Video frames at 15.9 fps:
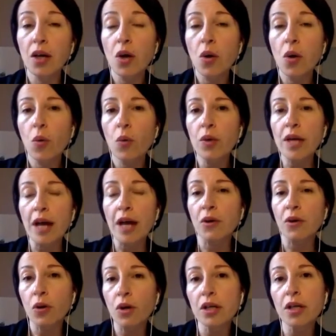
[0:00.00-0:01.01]
We
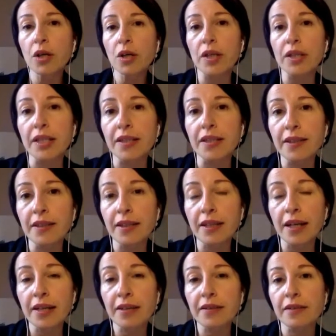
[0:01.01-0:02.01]
have only one
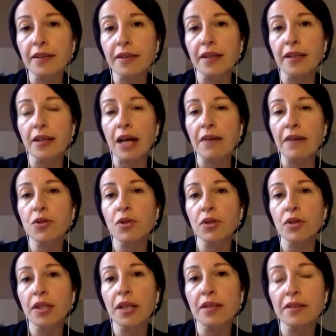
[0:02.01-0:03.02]
intellect. The
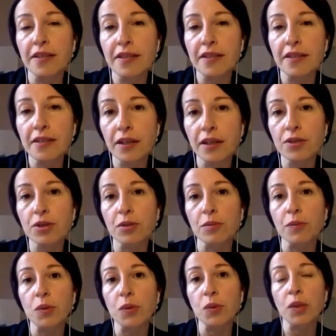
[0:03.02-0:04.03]
Aristotelian
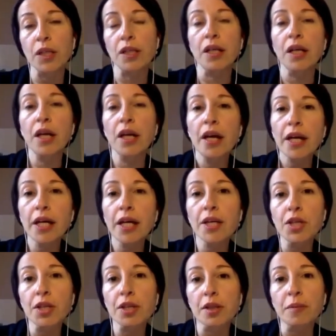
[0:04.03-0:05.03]
distinction between
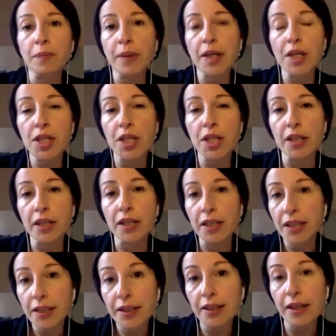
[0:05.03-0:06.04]
agent and patient
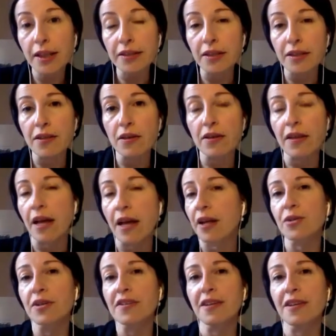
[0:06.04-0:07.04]
intellect is
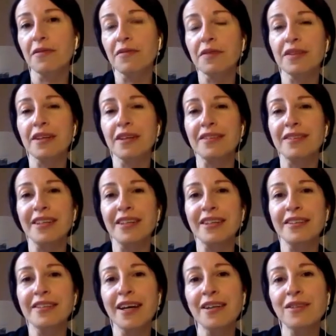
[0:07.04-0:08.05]
actually something that they
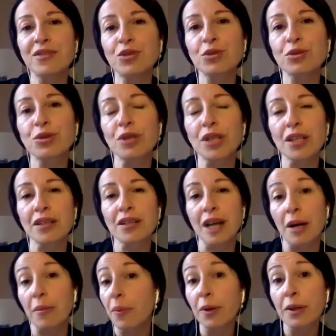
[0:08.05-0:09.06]
tend to
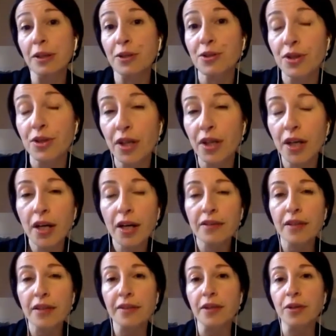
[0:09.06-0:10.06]
abolish,
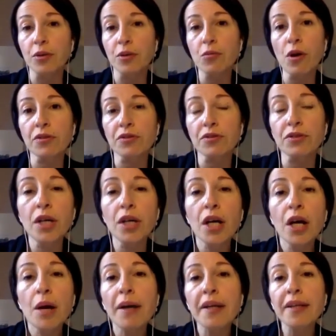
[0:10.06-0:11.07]
that they don't want.
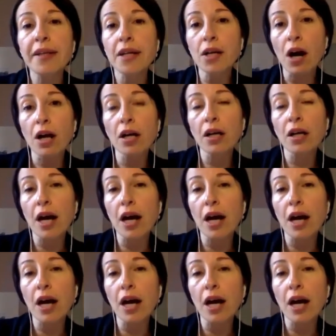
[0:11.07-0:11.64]
But they all